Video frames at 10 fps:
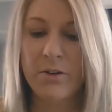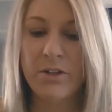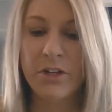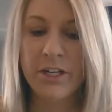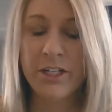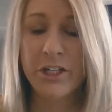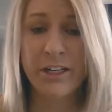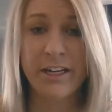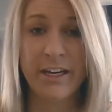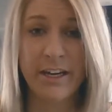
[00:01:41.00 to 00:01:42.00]

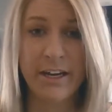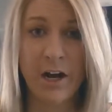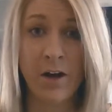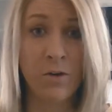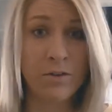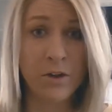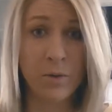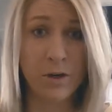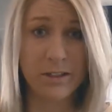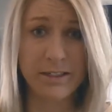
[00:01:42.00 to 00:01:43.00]
Traditionally and all over the
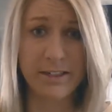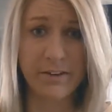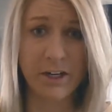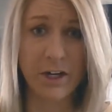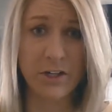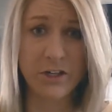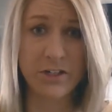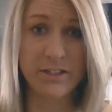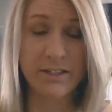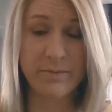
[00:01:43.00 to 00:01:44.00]
world in different
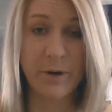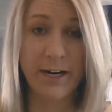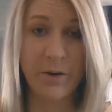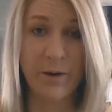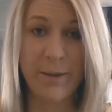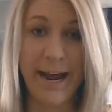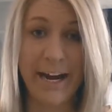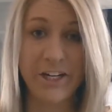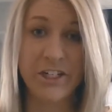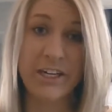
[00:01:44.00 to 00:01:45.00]
cultures, pregnant women
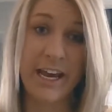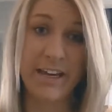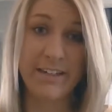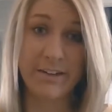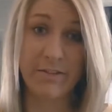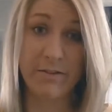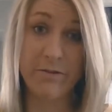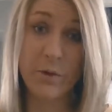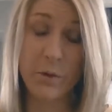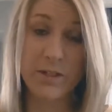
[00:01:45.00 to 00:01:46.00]
actually ate different
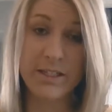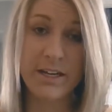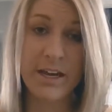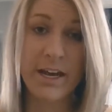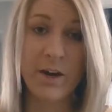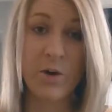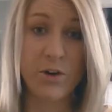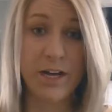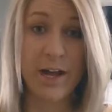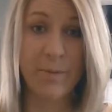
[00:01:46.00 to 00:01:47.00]
foods in order
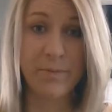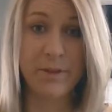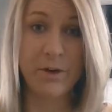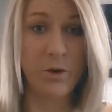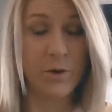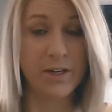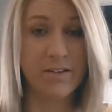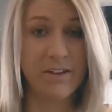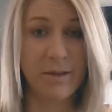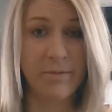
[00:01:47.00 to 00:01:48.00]
to help the growing
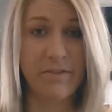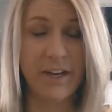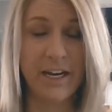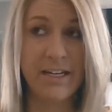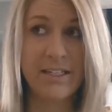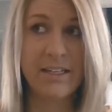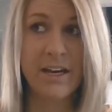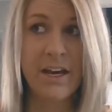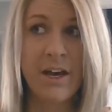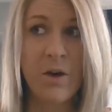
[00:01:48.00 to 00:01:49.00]
developed fetus,
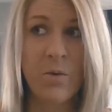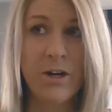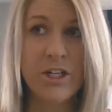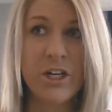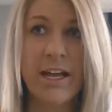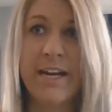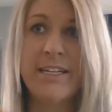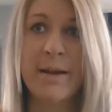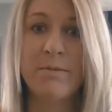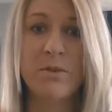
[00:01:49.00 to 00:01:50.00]
which a lot of
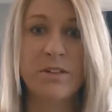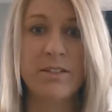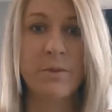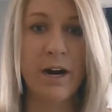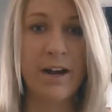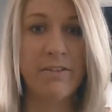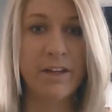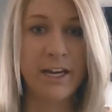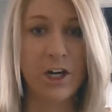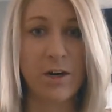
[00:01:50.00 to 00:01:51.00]
times is where I feel
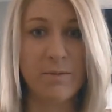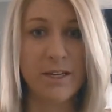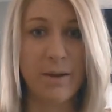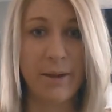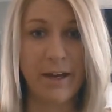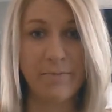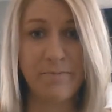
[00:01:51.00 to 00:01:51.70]
like herbs come in.